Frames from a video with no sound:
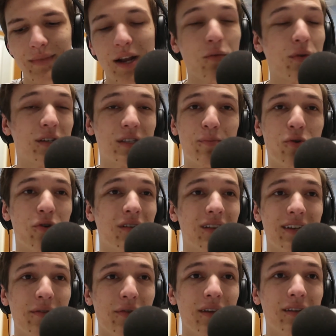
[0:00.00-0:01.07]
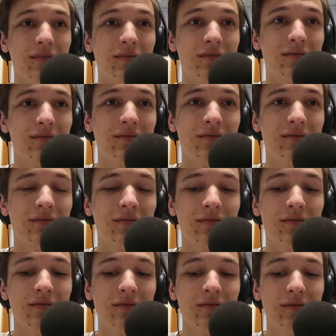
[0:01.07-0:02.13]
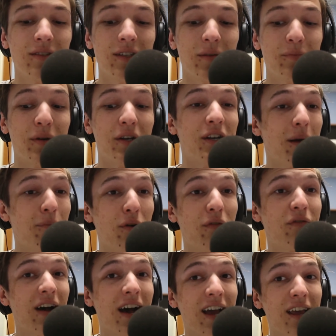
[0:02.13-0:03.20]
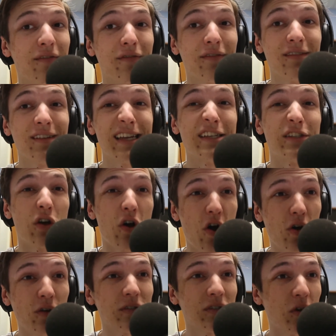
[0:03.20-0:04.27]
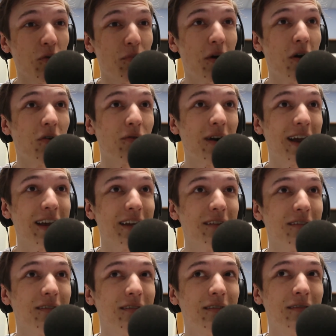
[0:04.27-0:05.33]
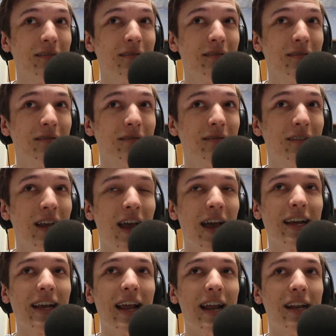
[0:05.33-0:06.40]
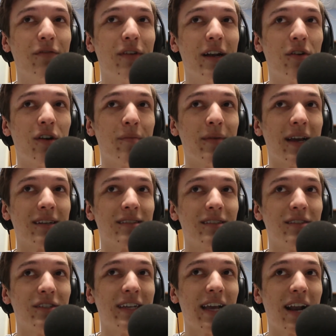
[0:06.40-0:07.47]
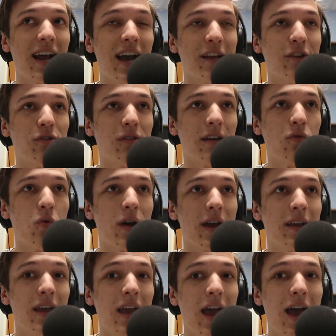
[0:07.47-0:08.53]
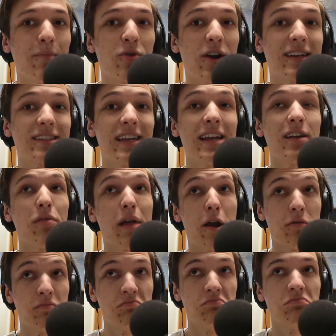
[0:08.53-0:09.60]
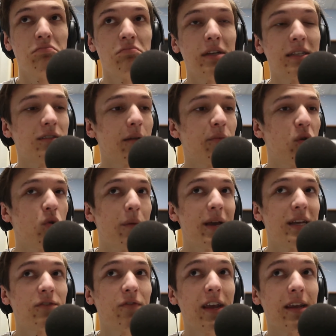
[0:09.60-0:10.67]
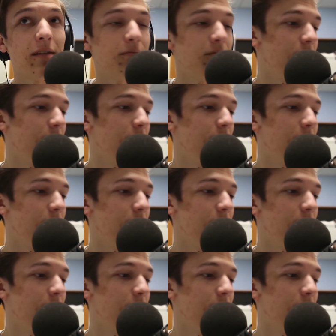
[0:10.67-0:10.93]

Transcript: I don't want to spoil anything, but number five is also Paul Ryan. I got Eddie Vedder up next. It's You Gotta Hide Your Love Away. I'm Brock St. Clair. It's WMSV.